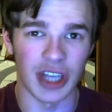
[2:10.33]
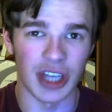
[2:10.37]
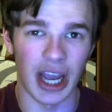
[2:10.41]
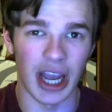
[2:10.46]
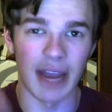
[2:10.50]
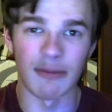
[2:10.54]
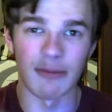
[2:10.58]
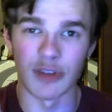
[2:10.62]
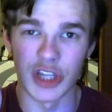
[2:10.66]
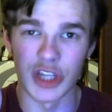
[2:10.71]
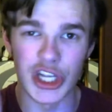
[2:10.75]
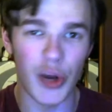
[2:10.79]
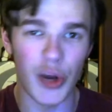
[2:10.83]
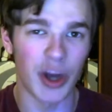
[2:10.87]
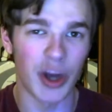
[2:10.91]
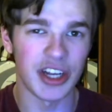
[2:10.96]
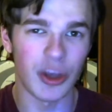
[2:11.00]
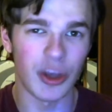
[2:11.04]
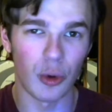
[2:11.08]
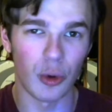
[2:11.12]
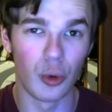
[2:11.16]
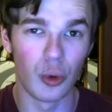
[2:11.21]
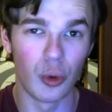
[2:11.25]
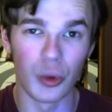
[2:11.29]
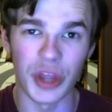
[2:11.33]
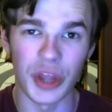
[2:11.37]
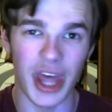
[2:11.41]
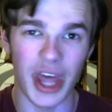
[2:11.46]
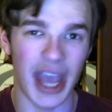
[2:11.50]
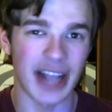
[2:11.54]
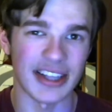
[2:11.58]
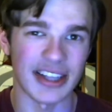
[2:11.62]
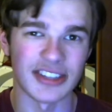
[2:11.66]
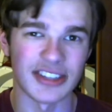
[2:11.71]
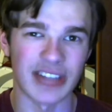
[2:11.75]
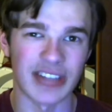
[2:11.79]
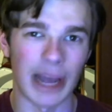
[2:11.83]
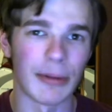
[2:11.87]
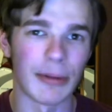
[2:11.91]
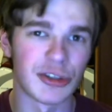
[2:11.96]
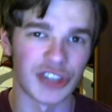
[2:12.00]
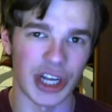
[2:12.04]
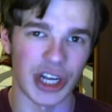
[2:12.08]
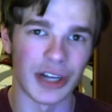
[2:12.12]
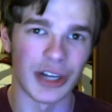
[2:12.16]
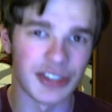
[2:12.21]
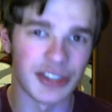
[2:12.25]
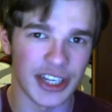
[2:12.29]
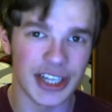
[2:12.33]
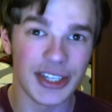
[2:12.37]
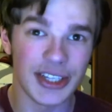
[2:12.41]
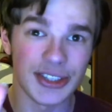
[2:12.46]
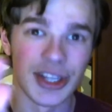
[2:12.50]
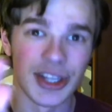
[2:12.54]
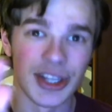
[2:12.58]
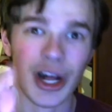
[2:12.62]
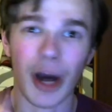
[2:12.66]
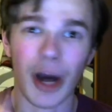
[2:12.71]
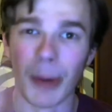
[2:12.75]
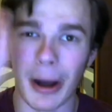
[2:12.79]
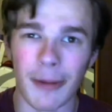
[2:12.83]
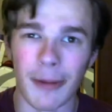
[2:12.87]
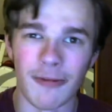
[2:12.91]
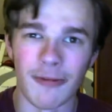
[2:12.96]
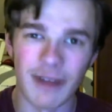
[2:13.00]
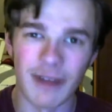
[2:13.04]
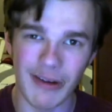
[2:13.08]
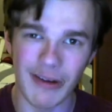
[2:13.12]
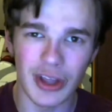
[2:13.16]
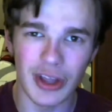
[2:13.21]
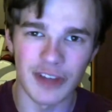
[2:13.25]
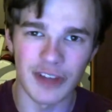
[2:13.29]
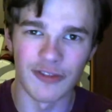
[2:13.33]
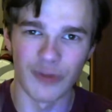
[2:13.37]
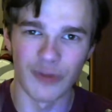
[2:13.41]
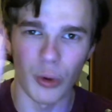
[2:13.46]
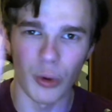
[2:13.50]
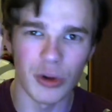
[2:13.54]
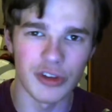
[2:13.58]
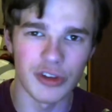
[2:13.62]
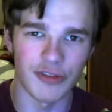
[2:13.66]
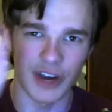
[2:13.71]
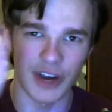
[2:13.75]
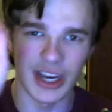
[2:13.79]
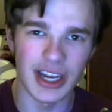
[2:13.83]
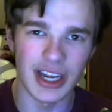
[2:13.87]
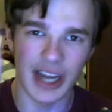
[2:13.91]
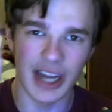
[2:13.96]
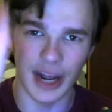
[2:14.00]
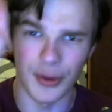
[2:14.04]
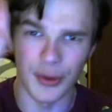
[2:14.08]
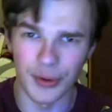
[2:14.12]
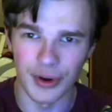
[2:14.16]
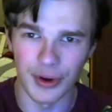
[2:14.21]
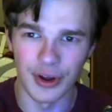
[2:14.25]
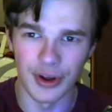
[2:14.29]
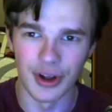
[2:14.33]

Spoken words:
I have no idea who the heck this Timeless Child is, but I'm very looking forward to finding out.